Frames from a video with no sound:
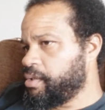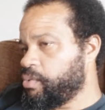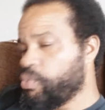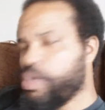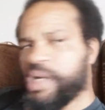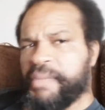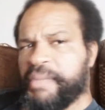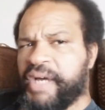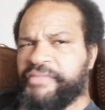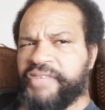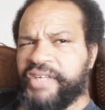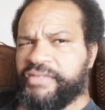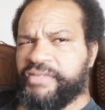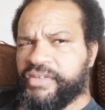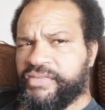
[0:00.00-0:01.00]
One of my
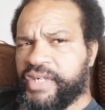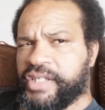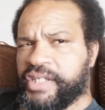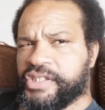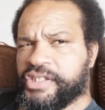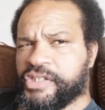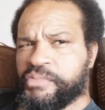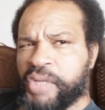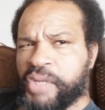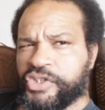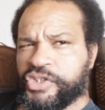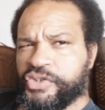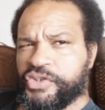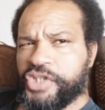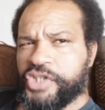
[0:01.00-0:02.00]
favorite fighters is
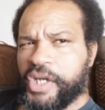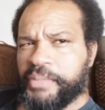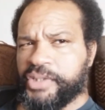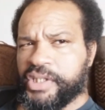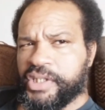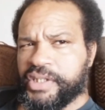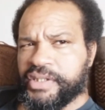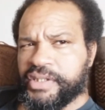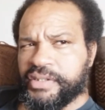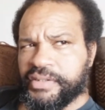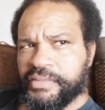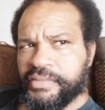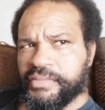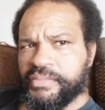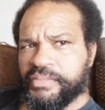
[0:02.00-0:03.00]
Mark Too Sharp Johnson.
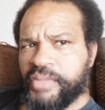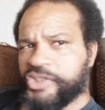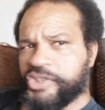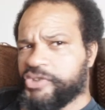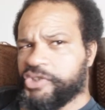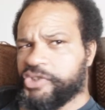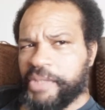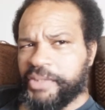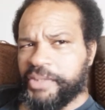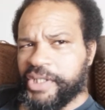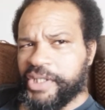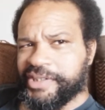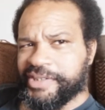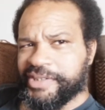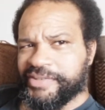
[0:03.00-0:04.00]
Mark Too Sharp
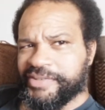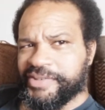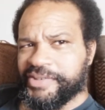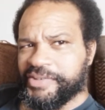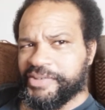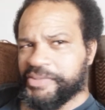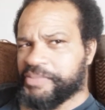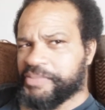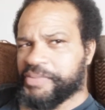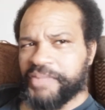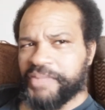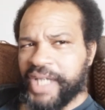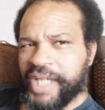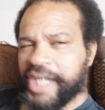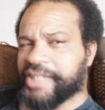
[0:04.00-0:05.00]
Johnson,
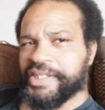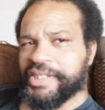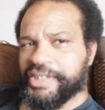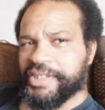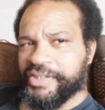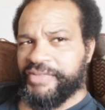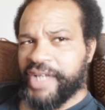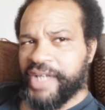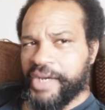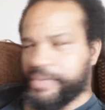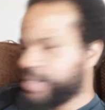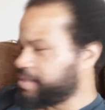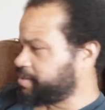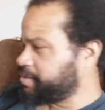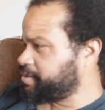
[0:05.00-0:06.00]
excellent little
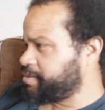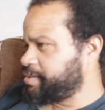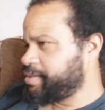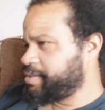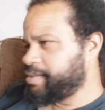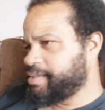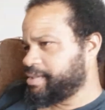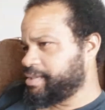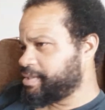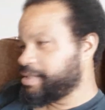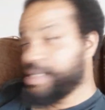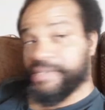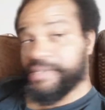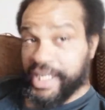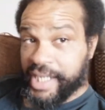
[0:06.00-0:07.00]
flyweight.
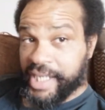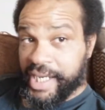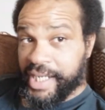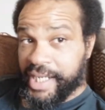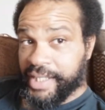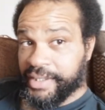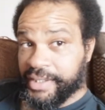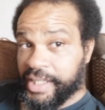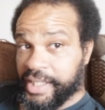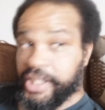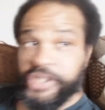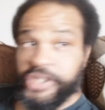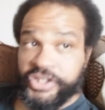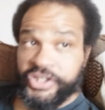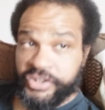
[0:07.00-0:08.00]
Love that guy. He,
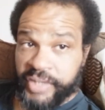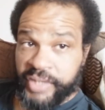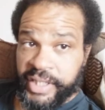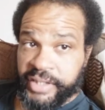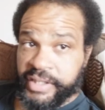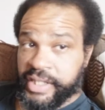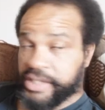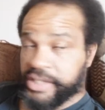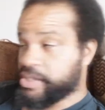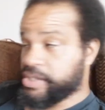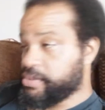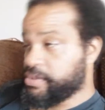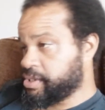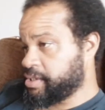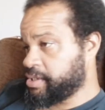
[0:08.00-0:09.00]
he's a trainer now. He's a
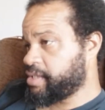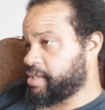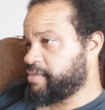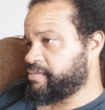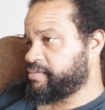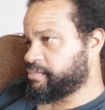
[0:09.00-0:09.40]
coach and stuff.